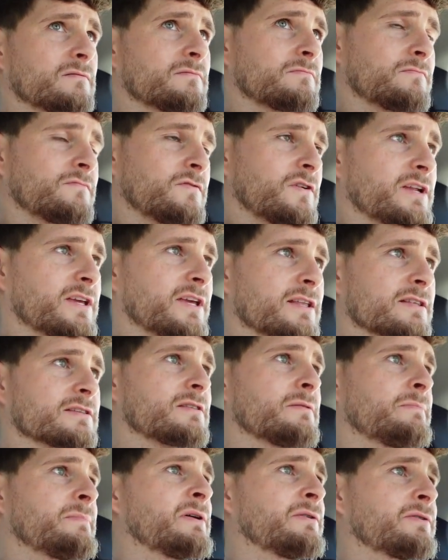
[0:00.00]
running into
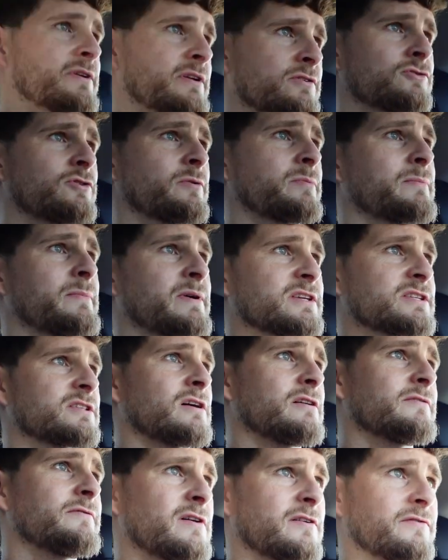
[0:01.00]
the building, dropping my
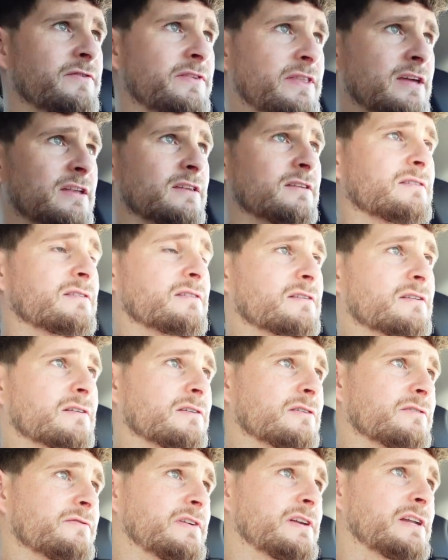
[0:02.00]
stuff off, and then
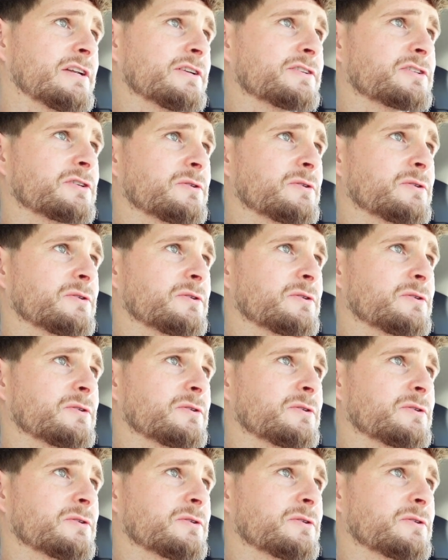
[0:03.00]
going for lunch.